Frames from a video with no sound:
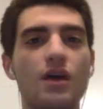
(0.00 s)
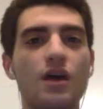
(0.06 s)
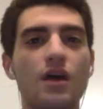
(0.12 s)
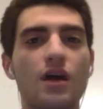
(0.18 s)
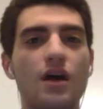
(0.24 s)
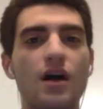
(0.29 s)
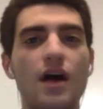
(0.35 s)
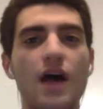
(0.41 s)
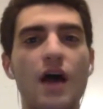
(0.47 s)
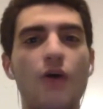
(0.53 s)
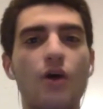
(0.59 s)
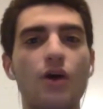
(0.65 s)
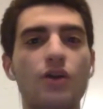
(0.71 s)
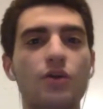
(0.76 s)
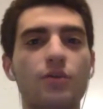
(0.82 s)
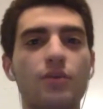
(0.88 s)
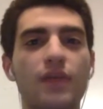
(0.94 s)
how
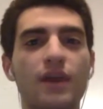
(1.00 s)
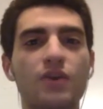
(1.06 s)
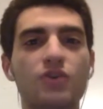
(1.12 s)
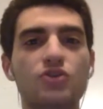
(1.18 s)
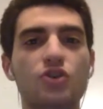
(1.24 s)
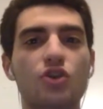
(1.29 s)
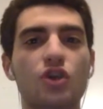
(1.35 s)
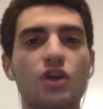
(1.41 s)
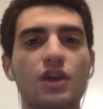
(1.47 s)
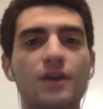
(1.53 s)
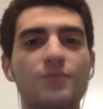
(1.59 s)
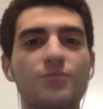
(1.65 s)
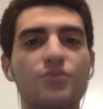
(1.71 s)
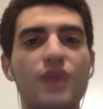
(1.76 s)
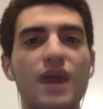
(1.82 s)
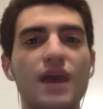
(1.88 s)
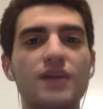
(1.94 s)
other players are looking in
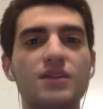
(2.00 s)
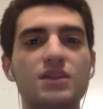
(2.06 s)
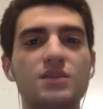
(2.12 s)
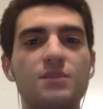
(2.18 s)
practice.